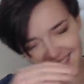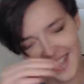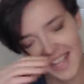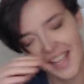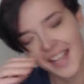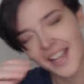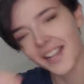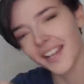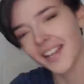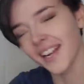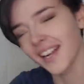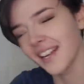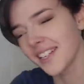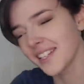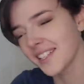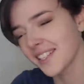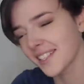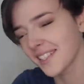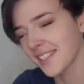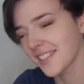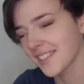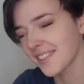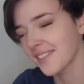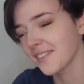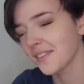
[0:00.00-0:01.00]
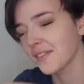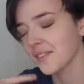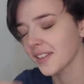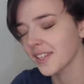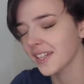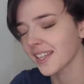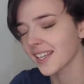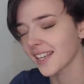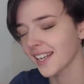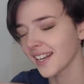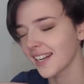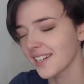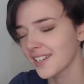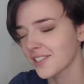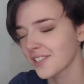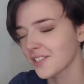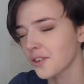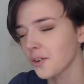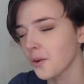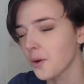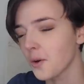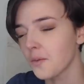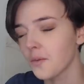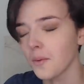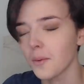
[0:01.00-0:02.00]
can I just can I just
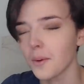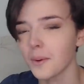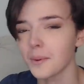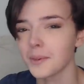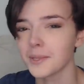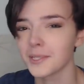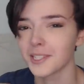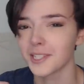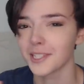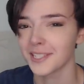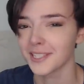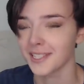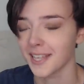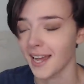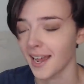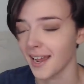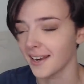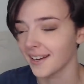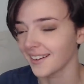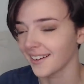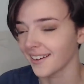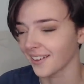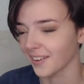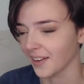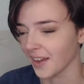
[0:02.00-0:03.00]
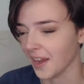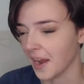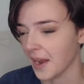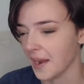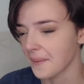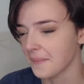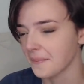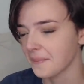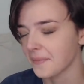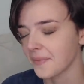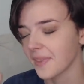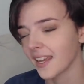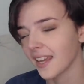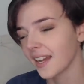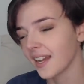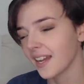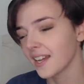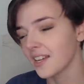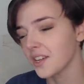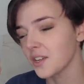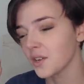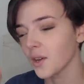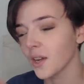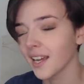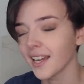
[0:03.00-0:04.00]
go over what was just said? Okay.
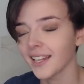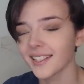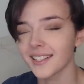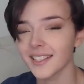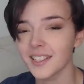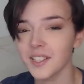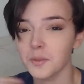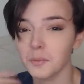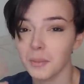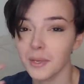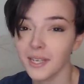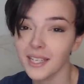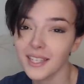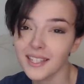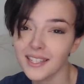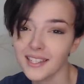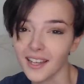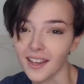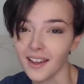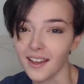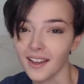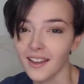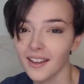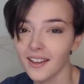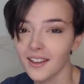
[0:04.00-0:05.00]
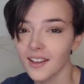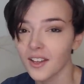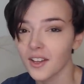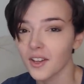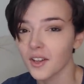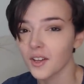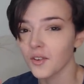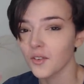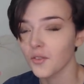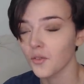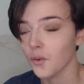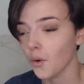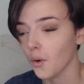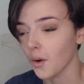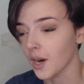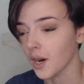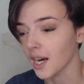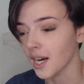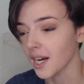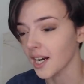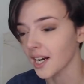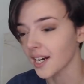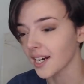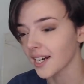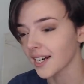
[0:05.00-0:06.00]
You can get this pizza
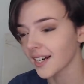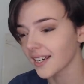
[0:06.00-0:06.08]
for